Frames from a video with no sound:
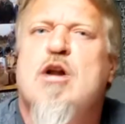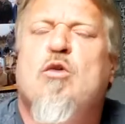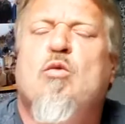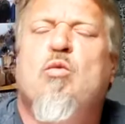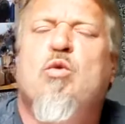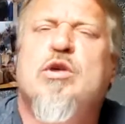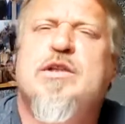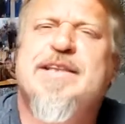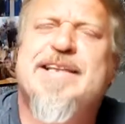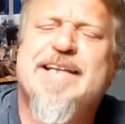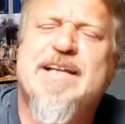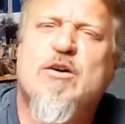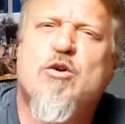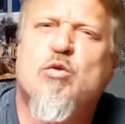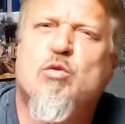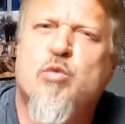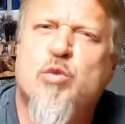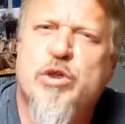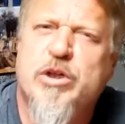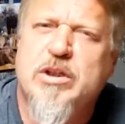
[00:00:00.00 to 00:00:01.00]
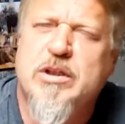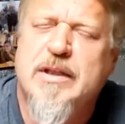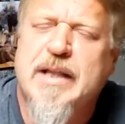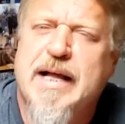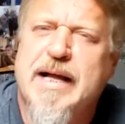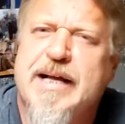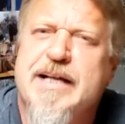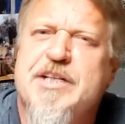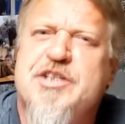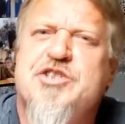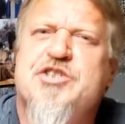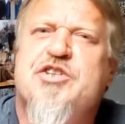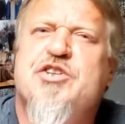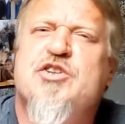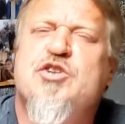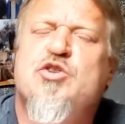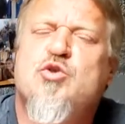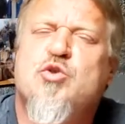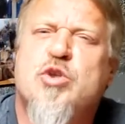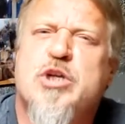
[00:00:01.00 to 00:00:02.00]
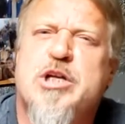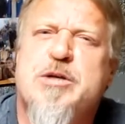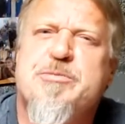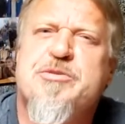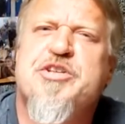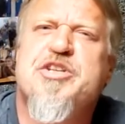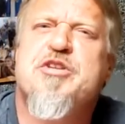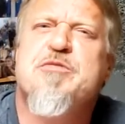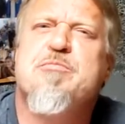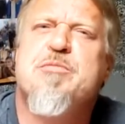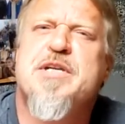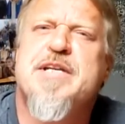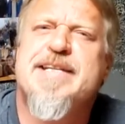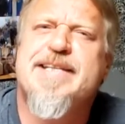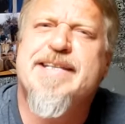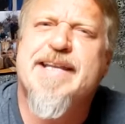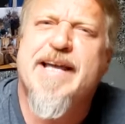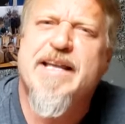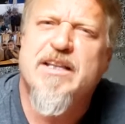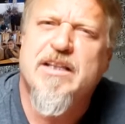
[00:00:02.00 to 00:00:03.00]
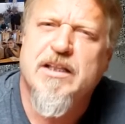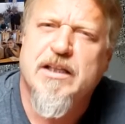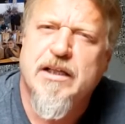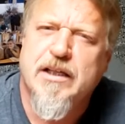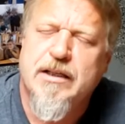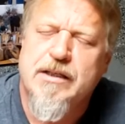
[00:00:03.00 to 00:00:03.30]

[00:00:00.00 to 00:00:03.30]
What they don't realize, the dreams can be deadly